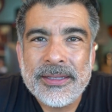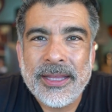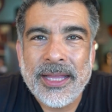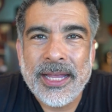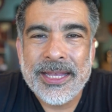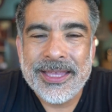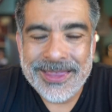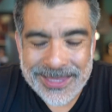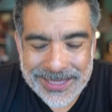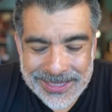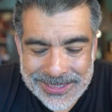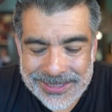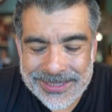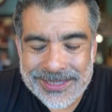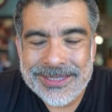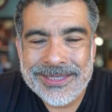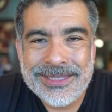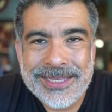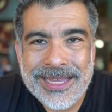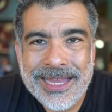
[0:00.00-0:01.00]
like this
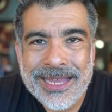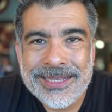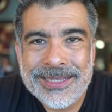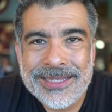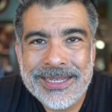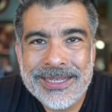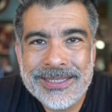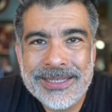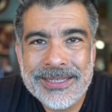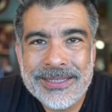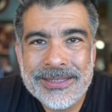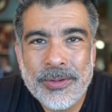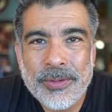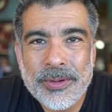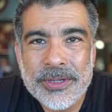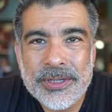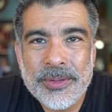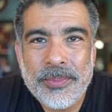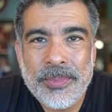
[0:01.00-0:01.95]
is it, this is going to